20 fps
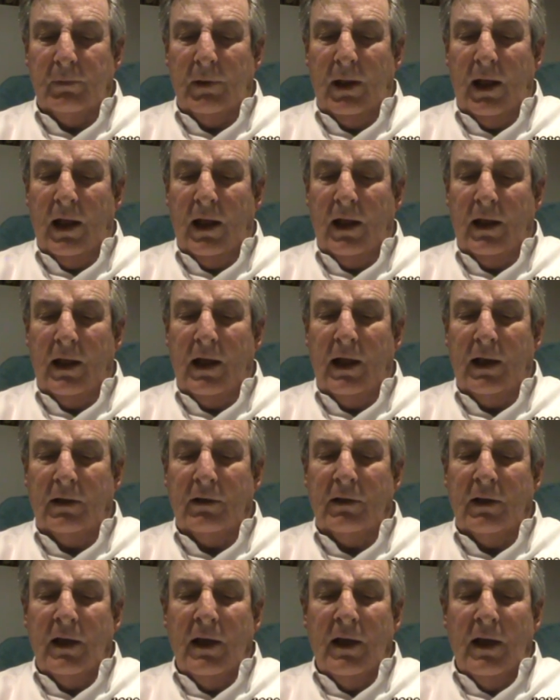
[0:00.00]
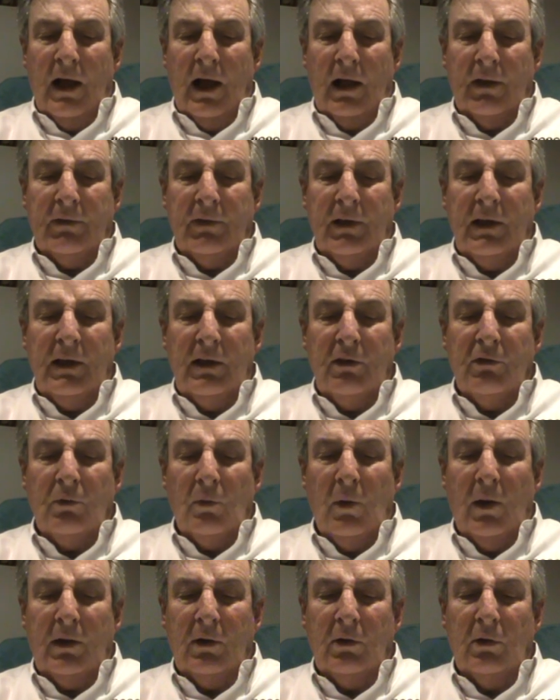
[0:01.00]
and I think he's
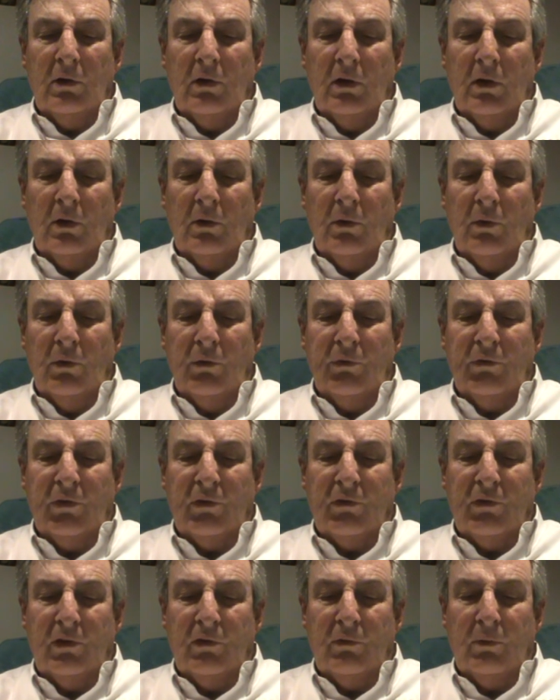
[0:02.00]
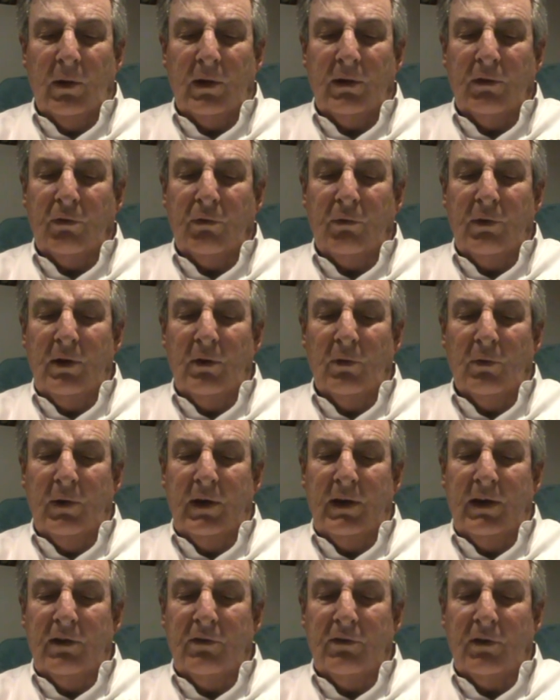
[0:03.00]
quite a good little horse. He's won 3
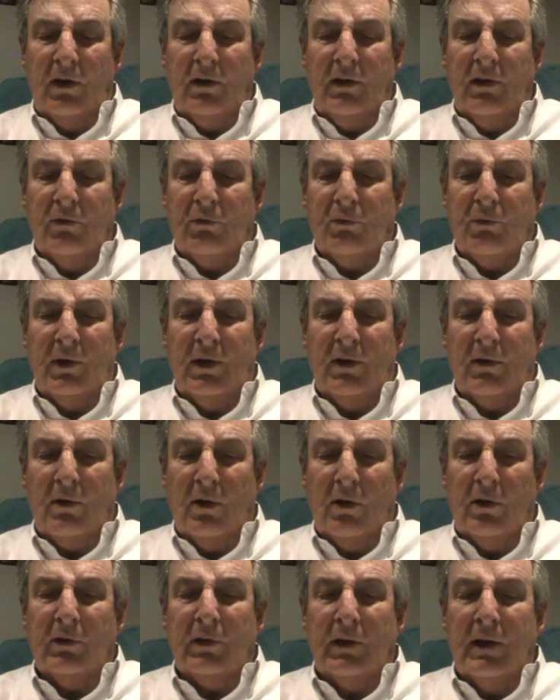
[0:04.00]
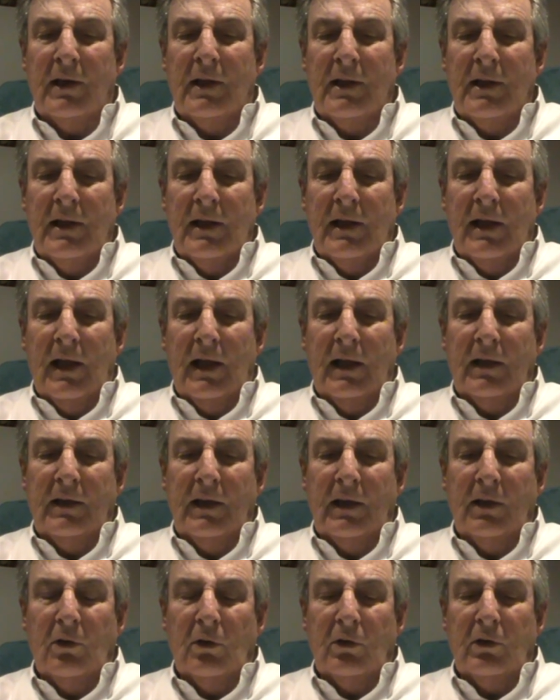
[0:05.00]
already. He's only a 3-year-old. And
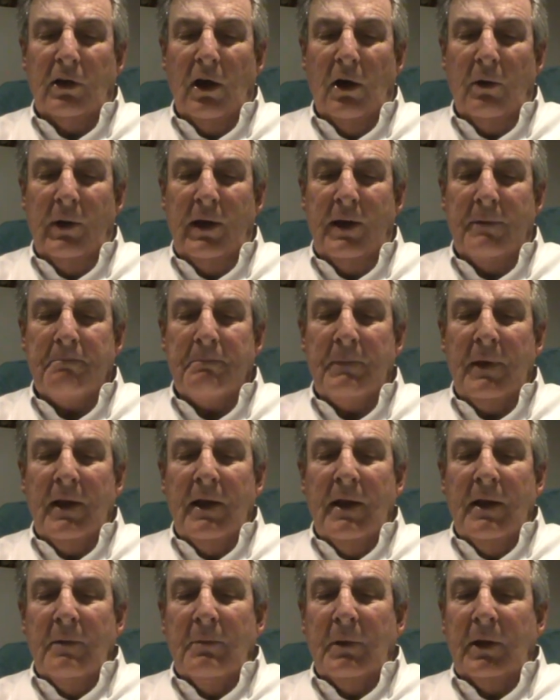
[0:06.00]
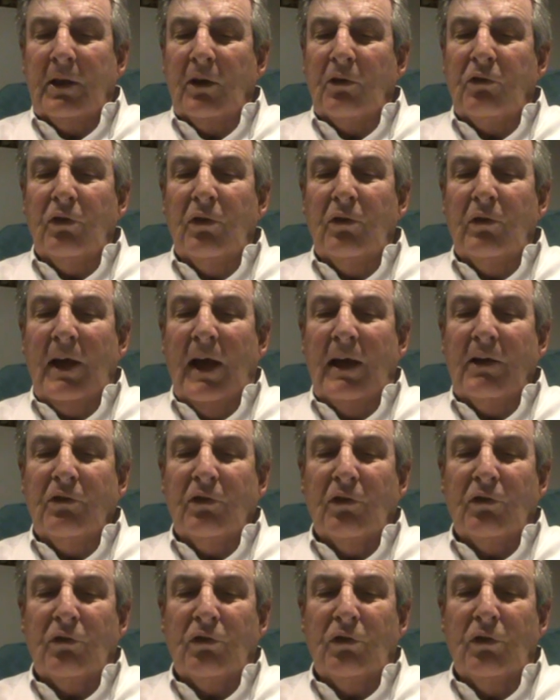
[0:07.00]
he could go in. But the 2
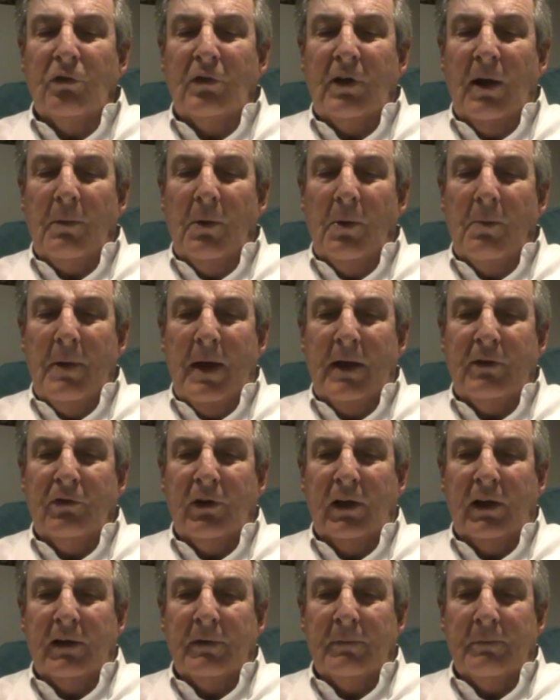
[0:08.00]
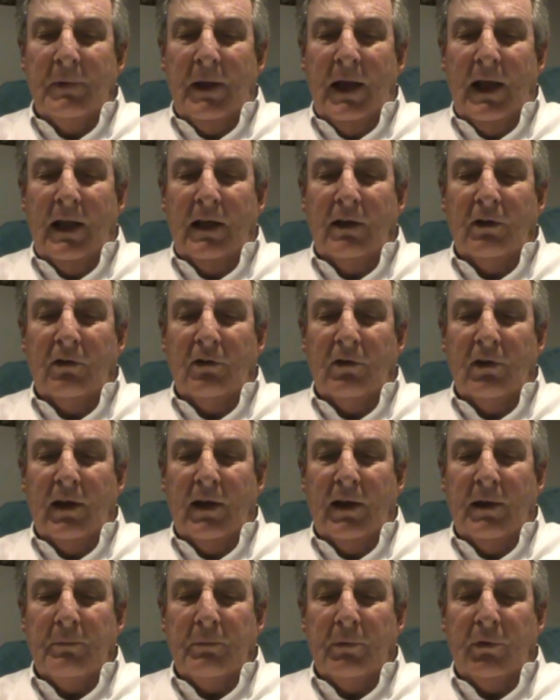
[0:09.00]
dangers, 2 Double Magic, and
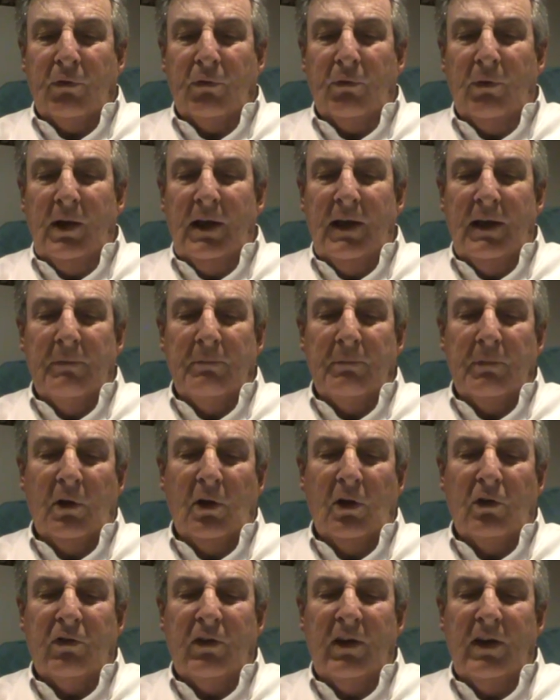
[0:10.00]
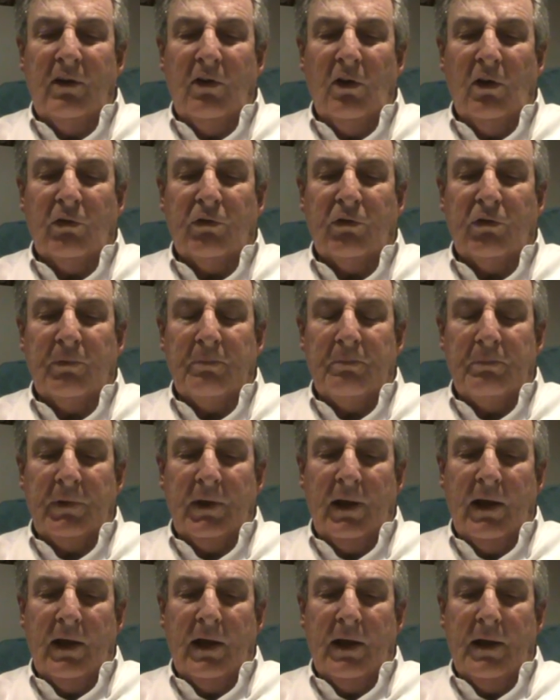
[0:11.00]
3 Coutinhos.
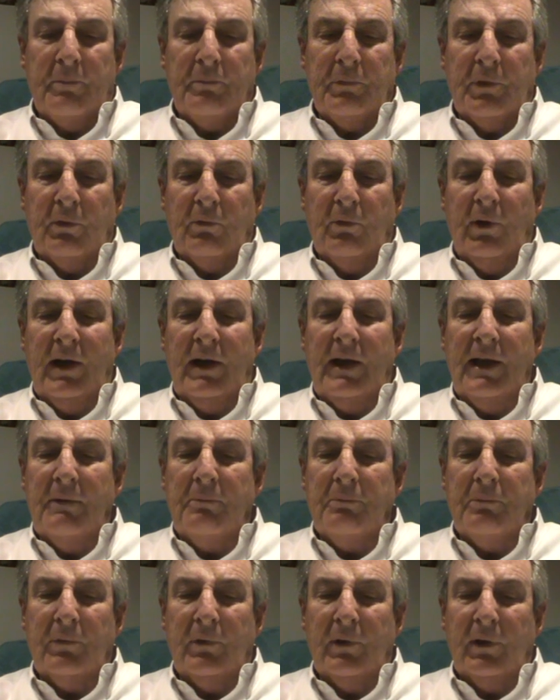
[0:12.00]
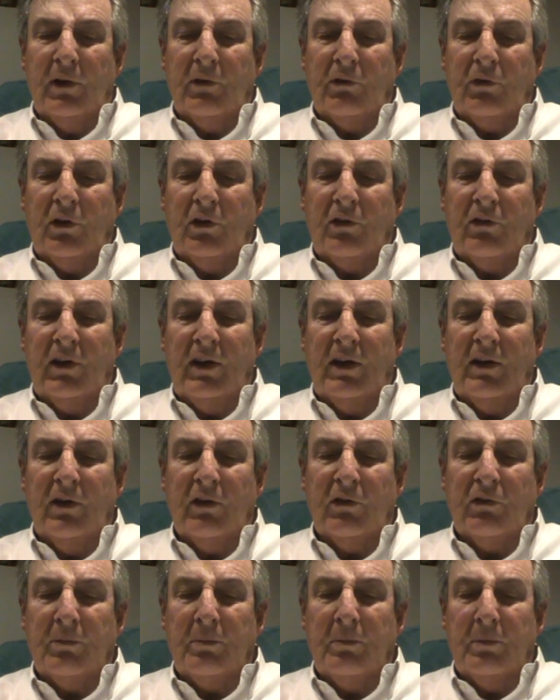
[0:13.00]
Ready is
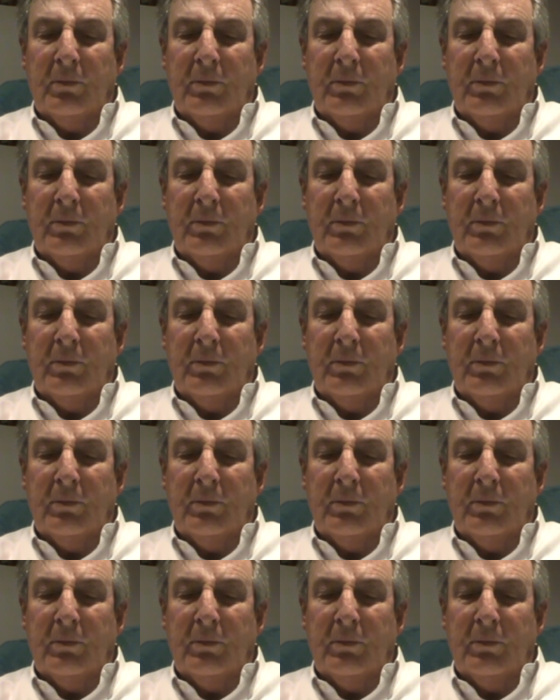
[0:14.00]
Coutinhos,